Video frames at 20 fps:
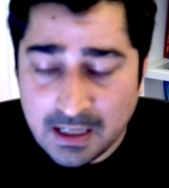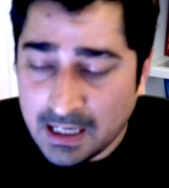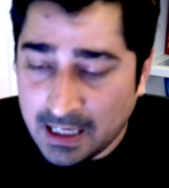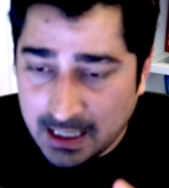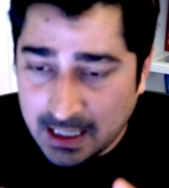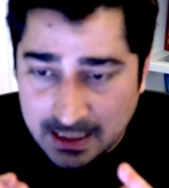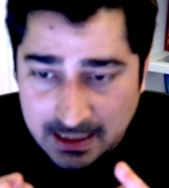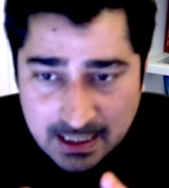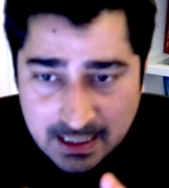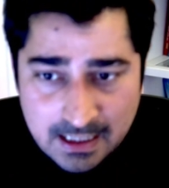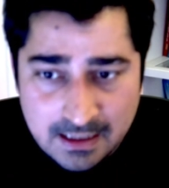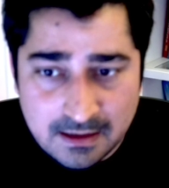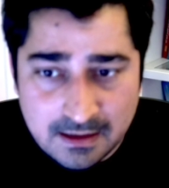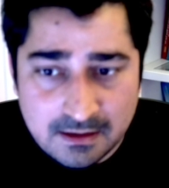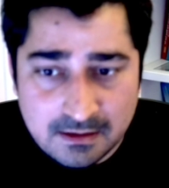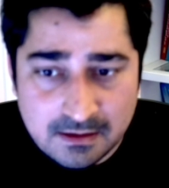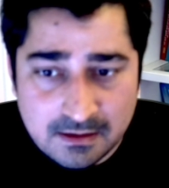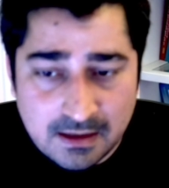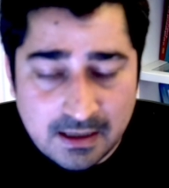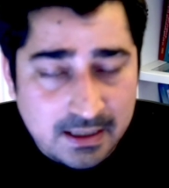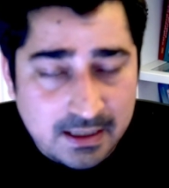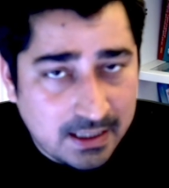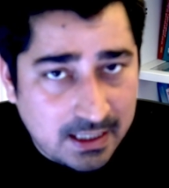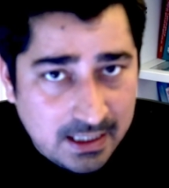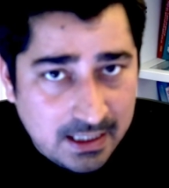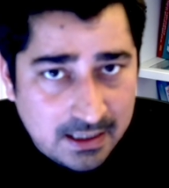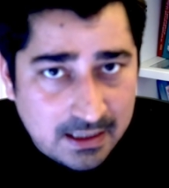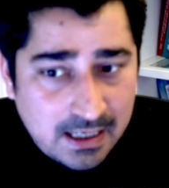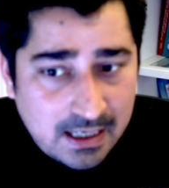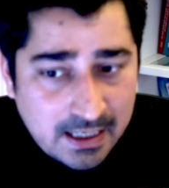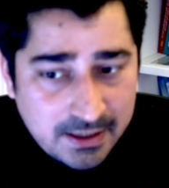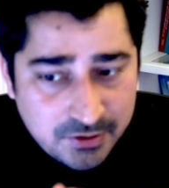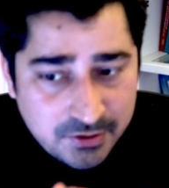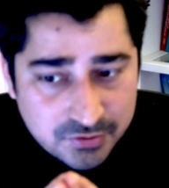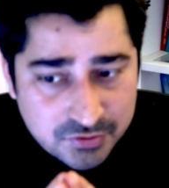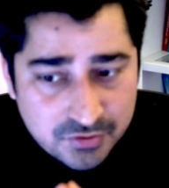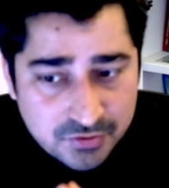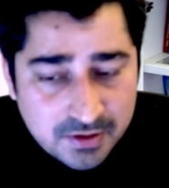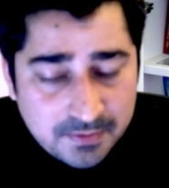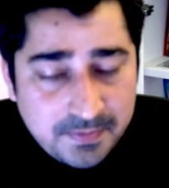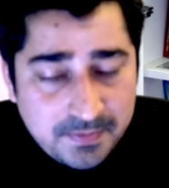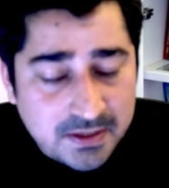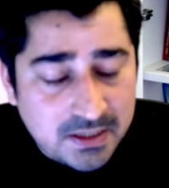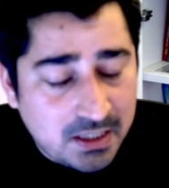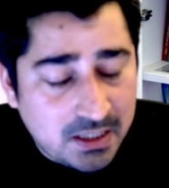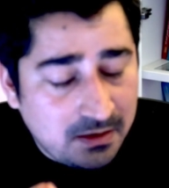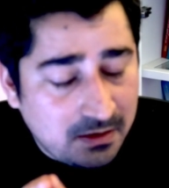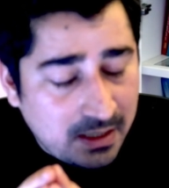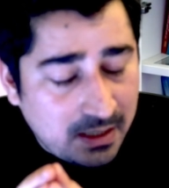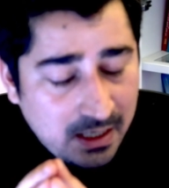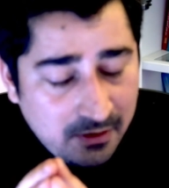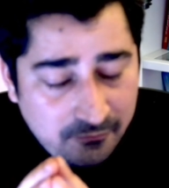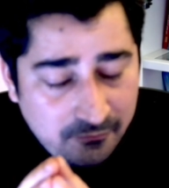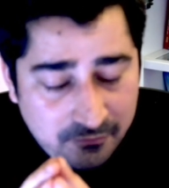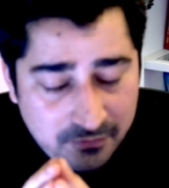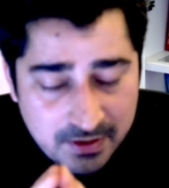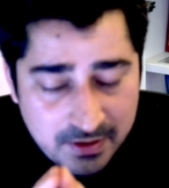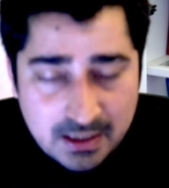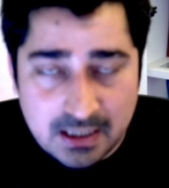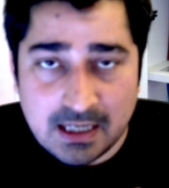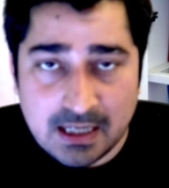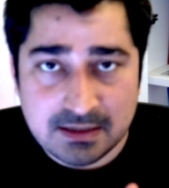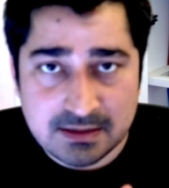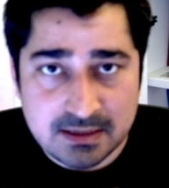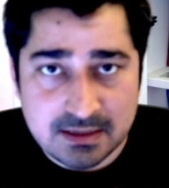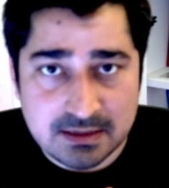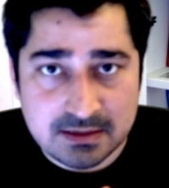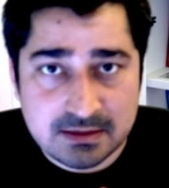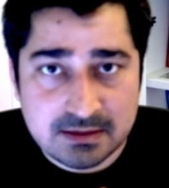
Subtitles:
And again, I used to repeat in every classes